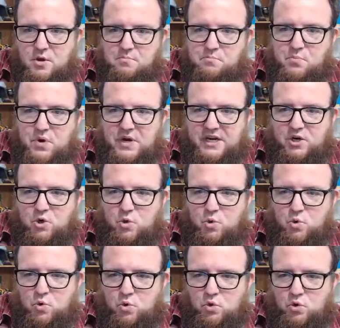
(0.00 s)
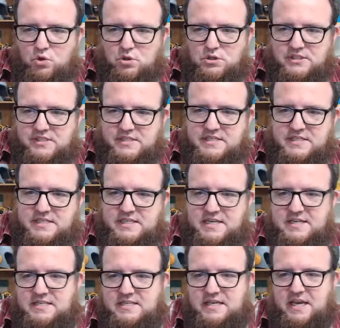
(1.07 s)
Brick Cools
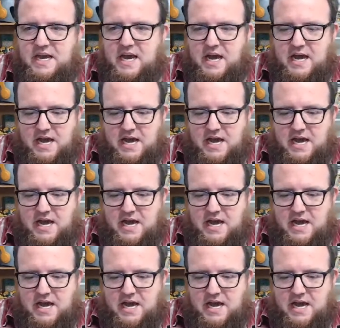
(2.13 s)
is here.